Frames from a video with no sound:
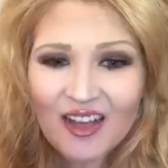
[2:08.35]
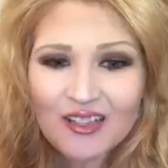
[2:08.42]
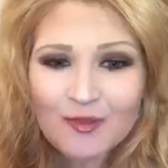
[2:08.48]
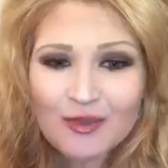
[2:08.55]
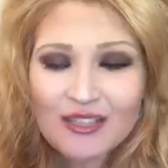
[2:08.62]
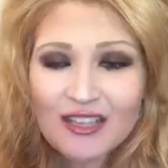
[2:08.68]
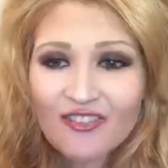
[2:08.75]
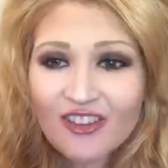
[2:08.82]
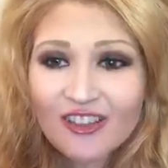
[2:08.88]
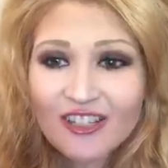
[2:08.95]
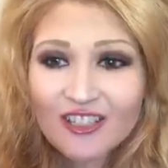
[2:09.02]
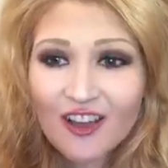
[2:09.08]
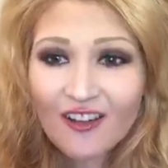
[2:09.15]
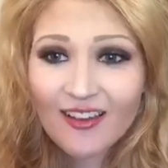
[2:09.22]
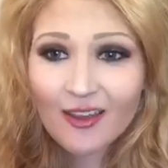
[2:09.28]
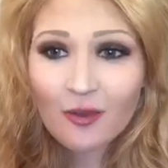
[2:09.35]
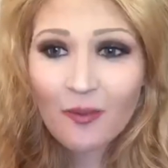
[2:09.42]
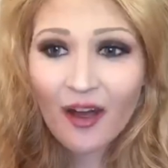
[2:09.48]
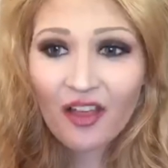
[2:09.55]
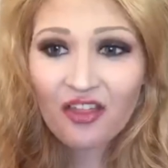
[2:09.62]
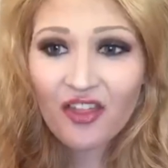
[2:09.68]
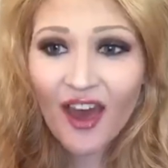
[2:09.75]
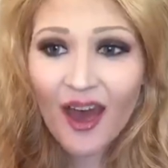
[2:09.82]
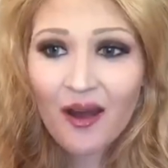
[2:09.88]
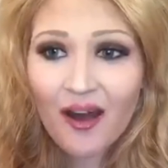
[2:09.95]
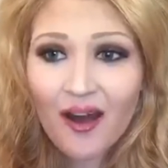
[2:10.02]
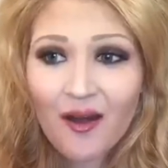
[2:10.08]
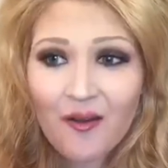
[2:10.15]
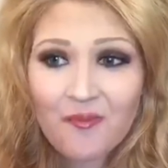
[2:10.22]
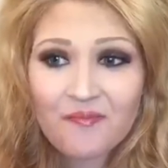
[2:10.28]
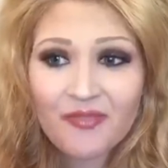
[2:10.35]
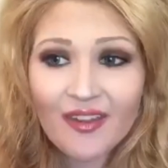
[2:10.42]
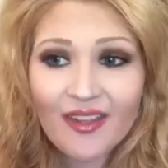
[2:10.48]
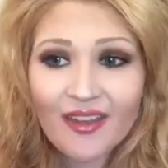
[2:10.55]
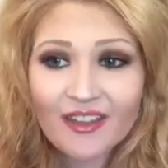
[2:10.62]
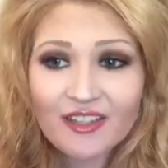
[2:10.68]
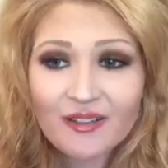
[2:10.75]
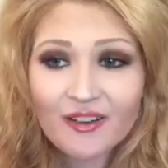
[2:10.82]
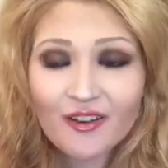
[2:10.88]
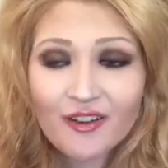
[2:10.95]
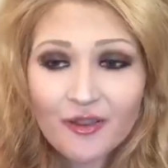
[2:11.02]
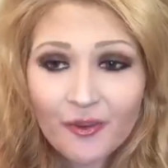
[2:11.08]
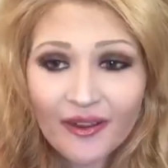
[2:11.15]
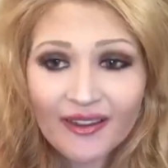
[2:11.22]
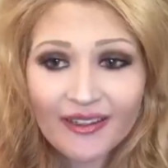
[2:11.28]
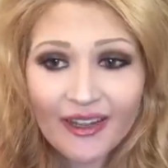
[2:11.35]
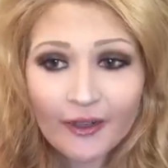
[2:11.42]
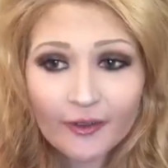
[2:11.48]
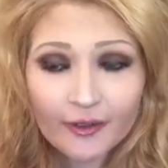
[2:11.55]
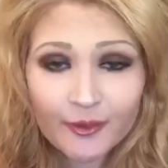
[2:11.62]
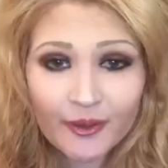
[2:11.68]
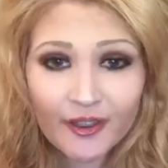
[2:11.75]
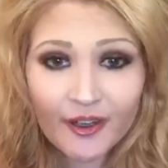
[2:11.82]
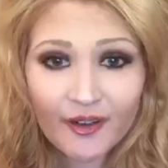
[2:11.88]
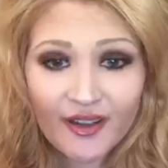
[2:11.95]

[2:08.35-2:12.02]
Specifically talking about that earthquake in Ecuador.